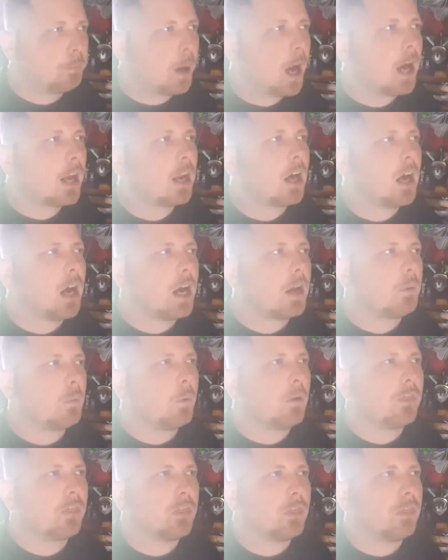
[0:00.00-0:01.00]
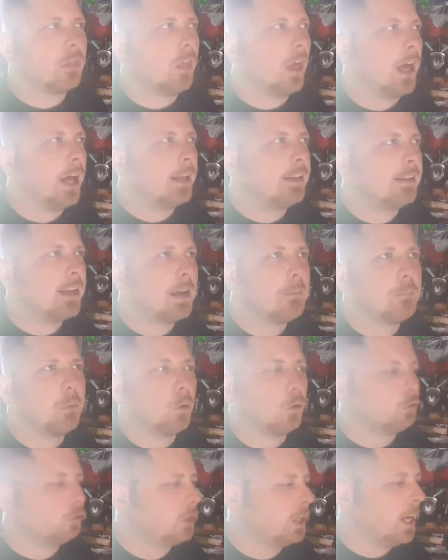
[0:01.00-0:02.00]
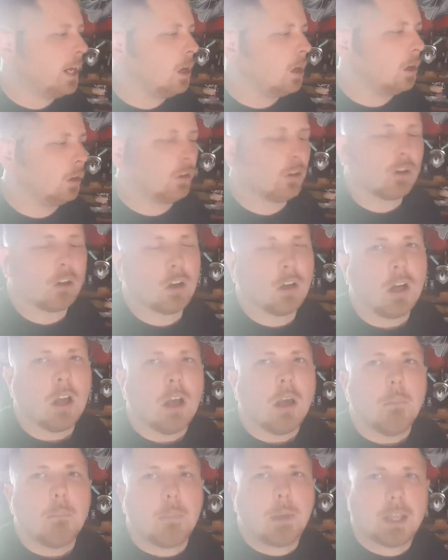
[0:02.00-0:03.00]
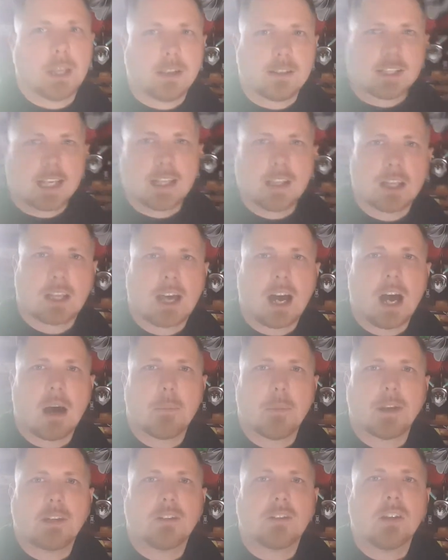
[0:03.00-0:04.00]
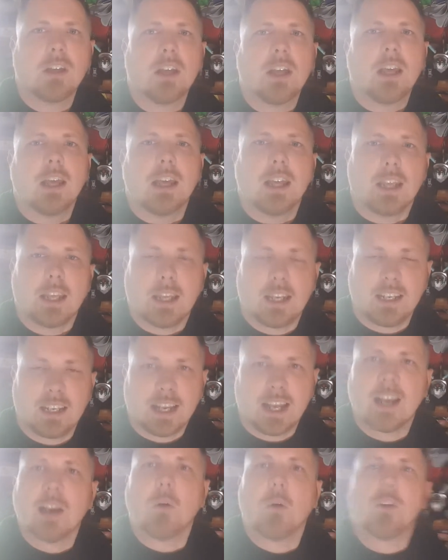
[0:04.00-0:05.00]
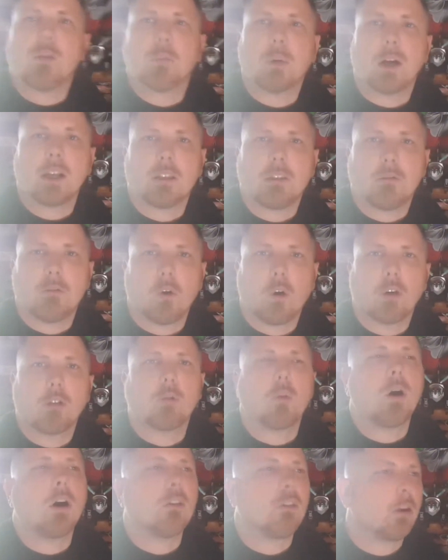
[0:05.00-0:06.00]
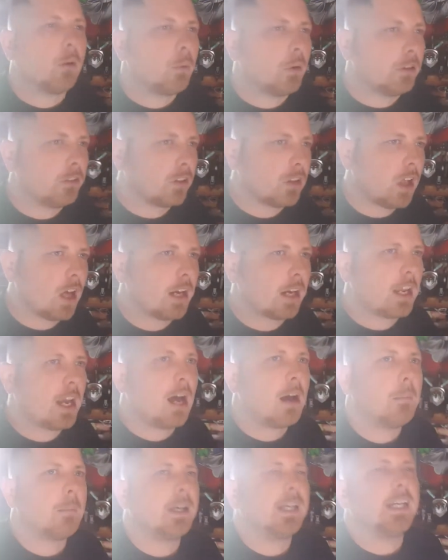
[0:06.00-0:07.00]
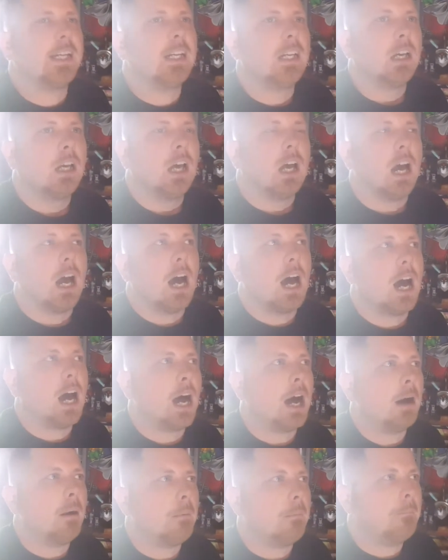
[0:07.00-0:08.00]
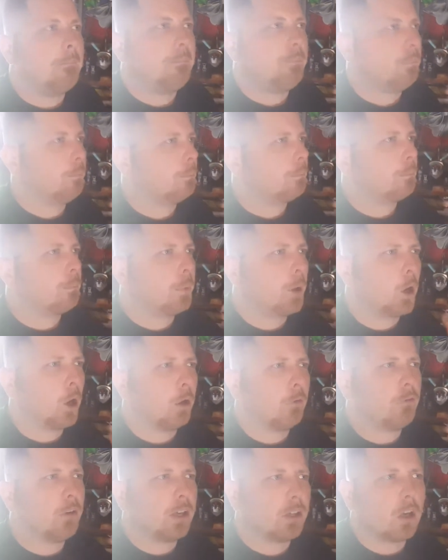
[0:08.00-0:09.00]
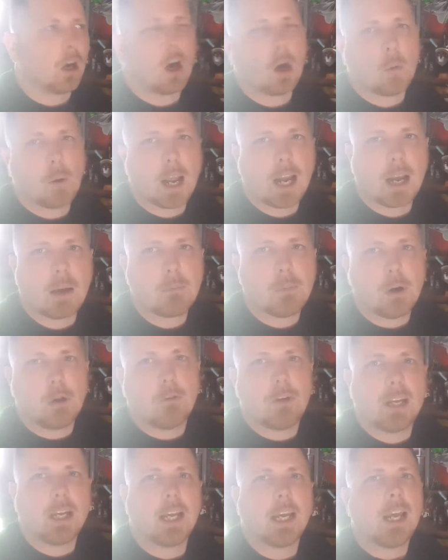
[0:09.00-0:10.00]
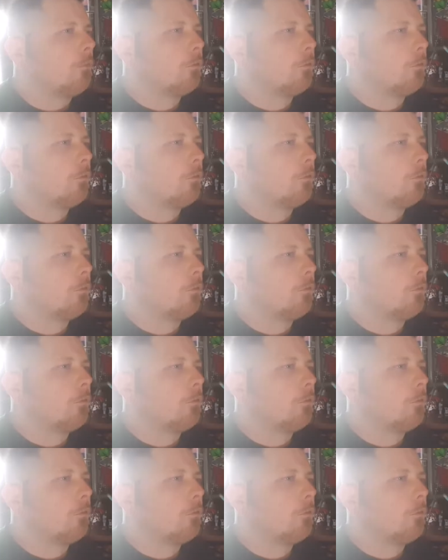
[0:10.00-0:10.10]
Spot on with uh, Deadpool's character, because in the comics he did always break the fourth wall. There was a lot of comedy. Uh, perfect R rated movie.